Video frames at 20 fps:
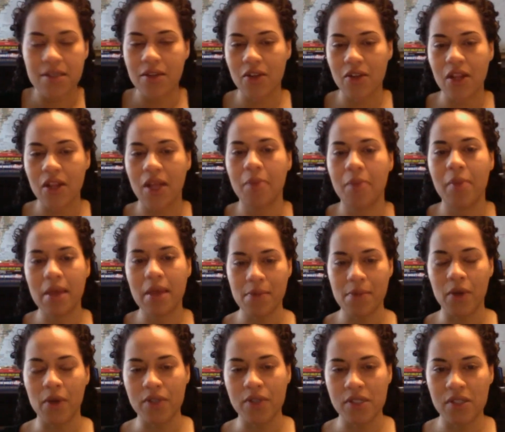They're like
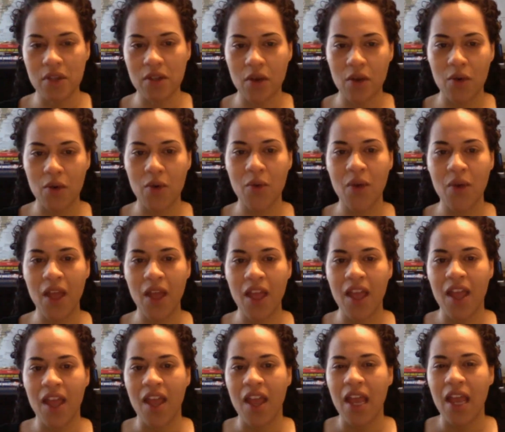people. So
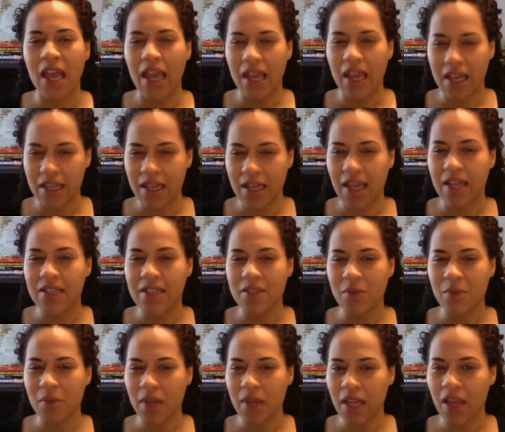it's
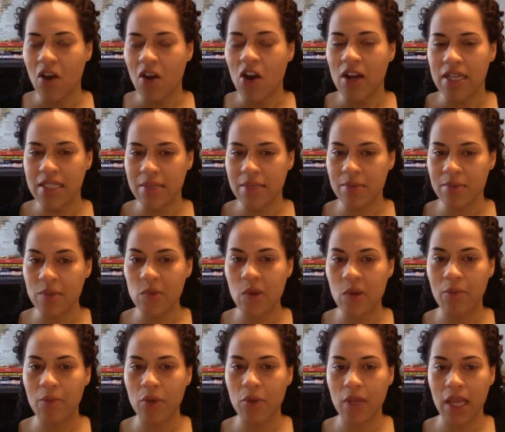really hard. And sometimes when
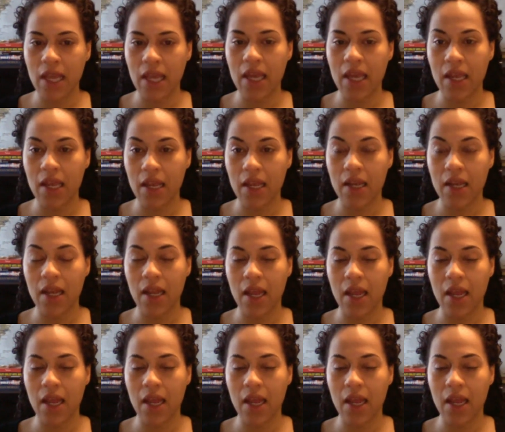I'm looking at it